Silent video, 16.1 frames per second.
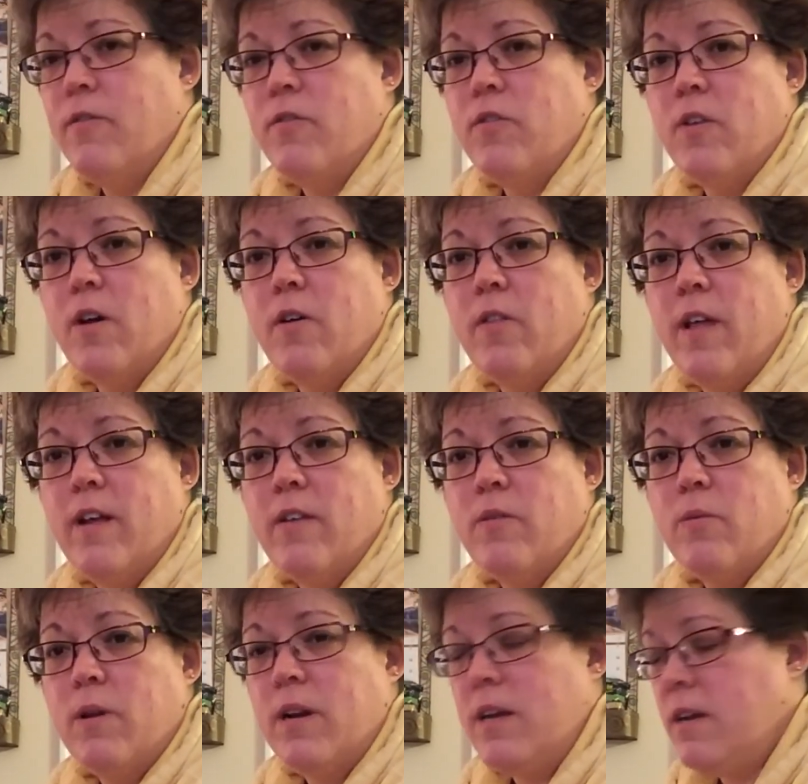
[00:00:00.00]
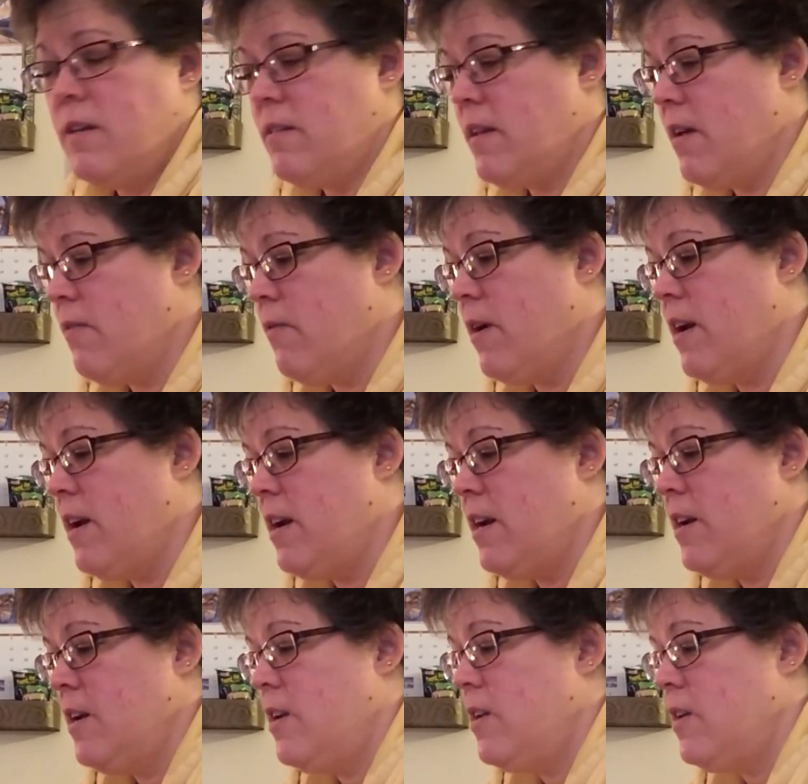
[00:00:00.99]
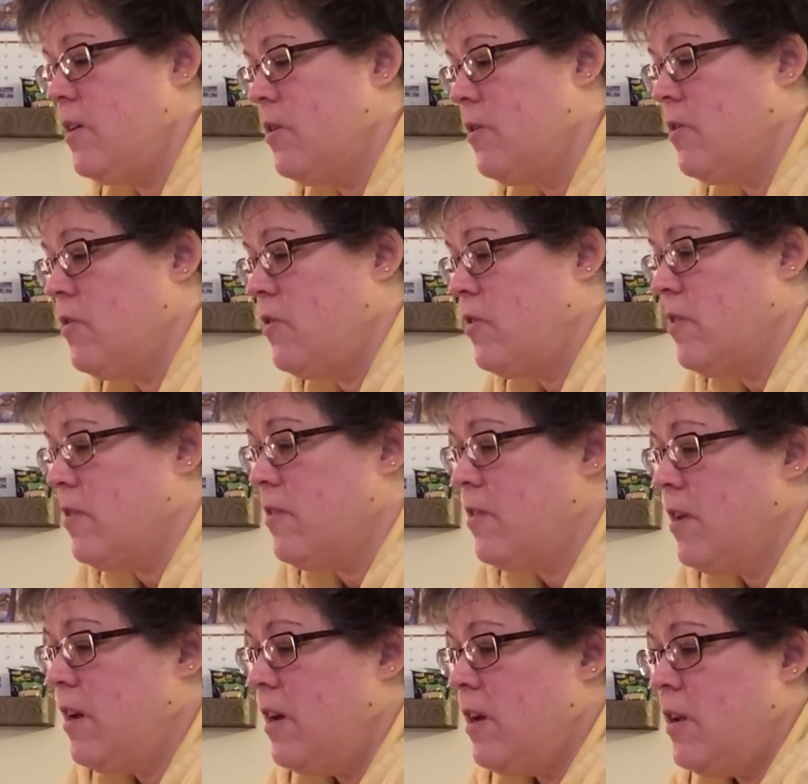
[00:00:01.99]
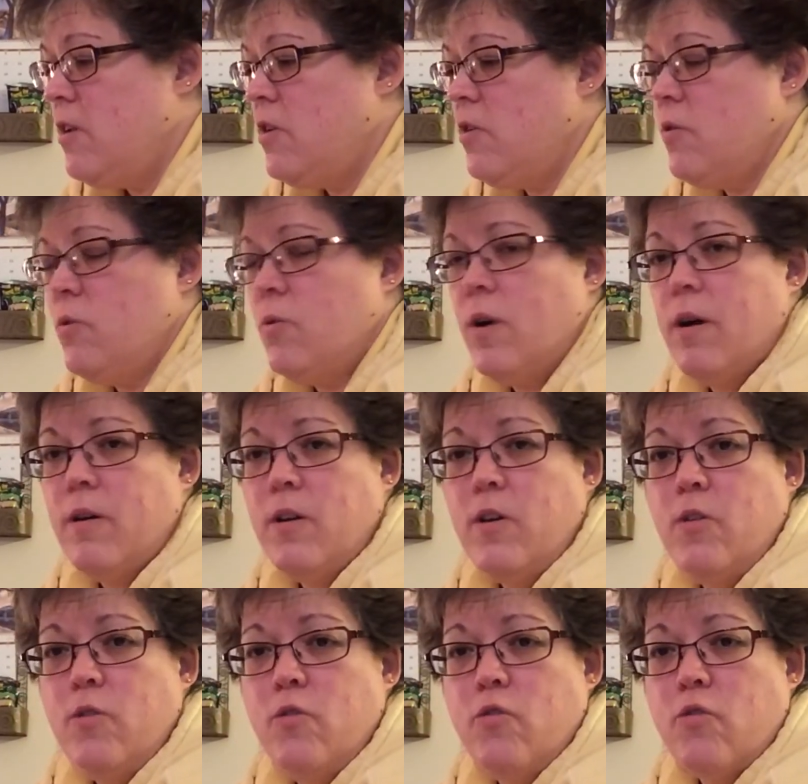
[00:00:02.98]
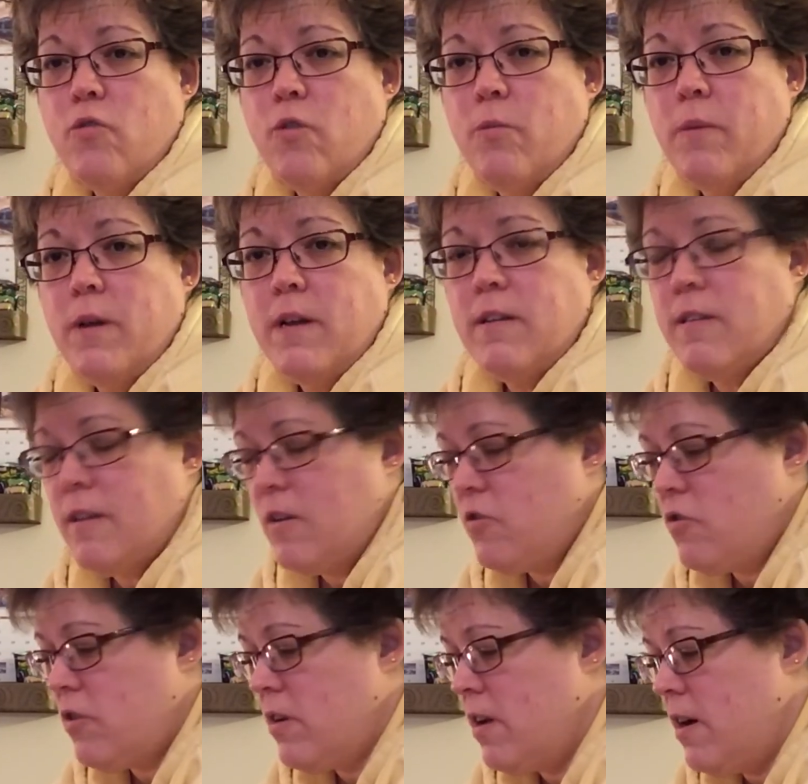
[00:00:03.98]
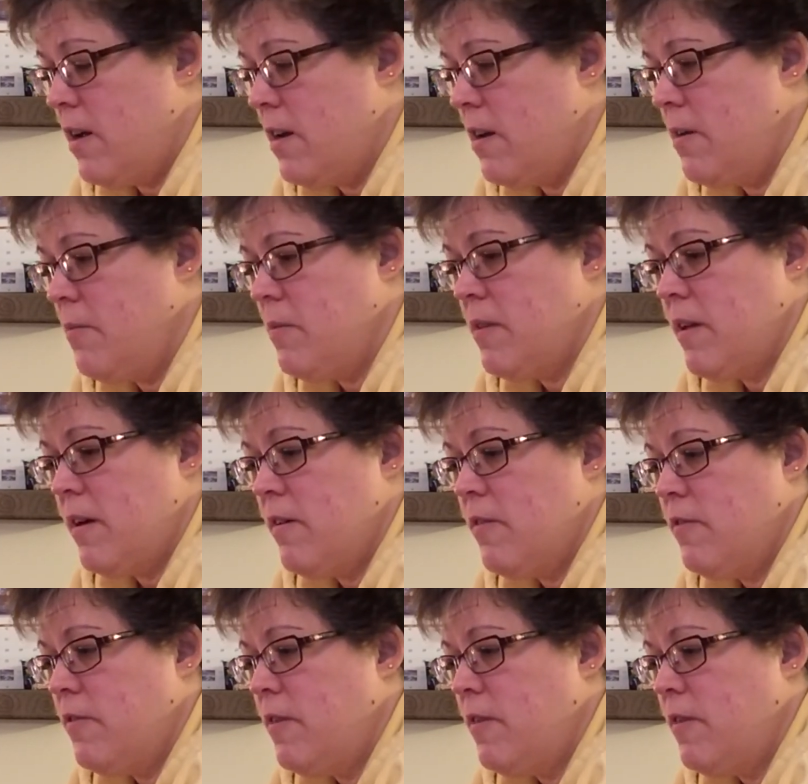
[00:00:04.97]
So that's what he's getting ready to do, is just do a huge grooming session on himself.